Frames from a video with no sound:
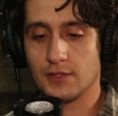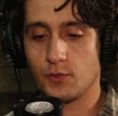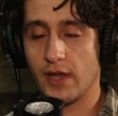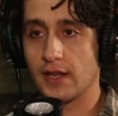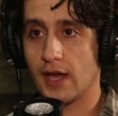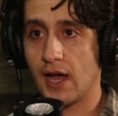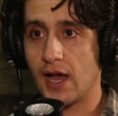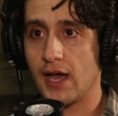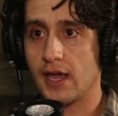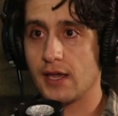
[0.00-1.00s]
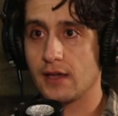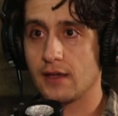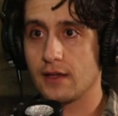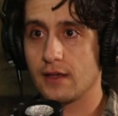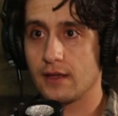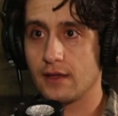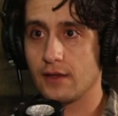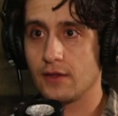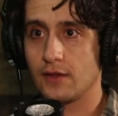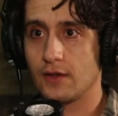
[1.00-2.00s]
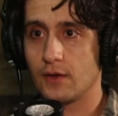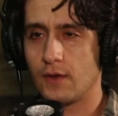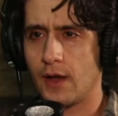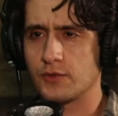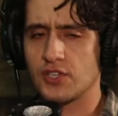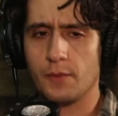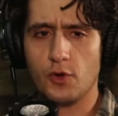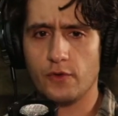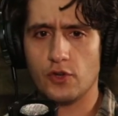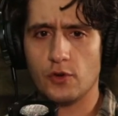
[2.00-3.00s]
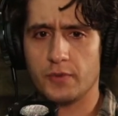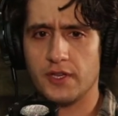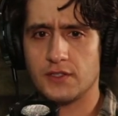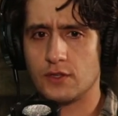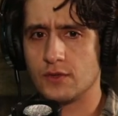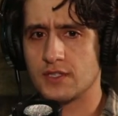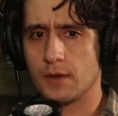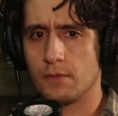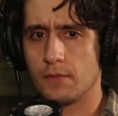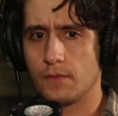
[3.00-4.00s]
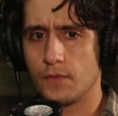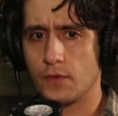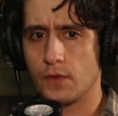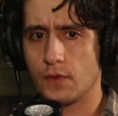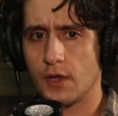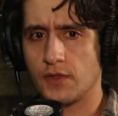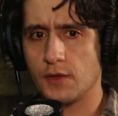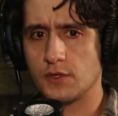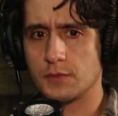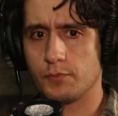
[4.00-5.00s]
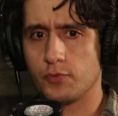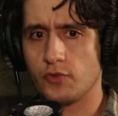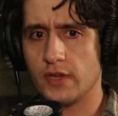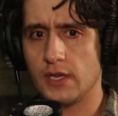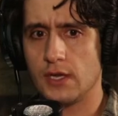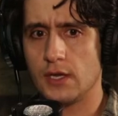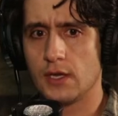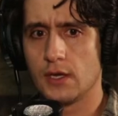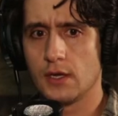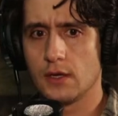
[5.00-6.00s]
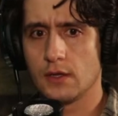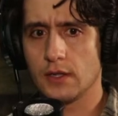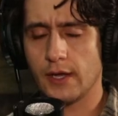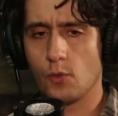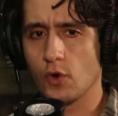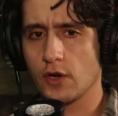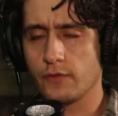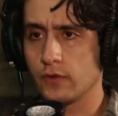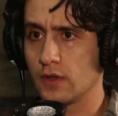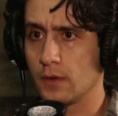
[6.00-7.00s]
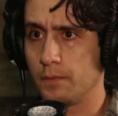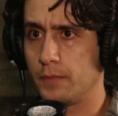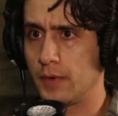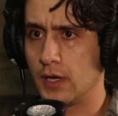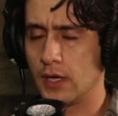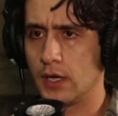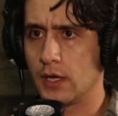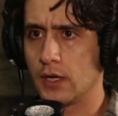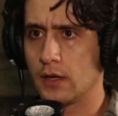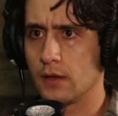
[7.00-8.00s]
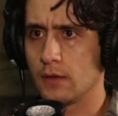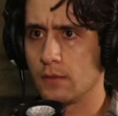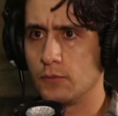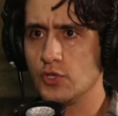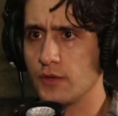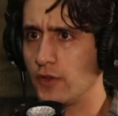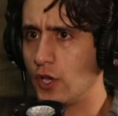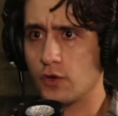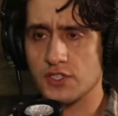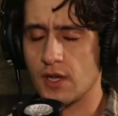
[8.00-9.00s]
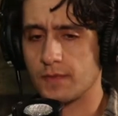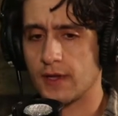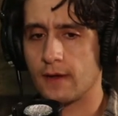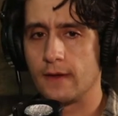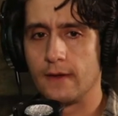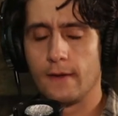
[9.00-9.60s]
It's when I was coming over to your place to do some... I think it was work for the music video or something.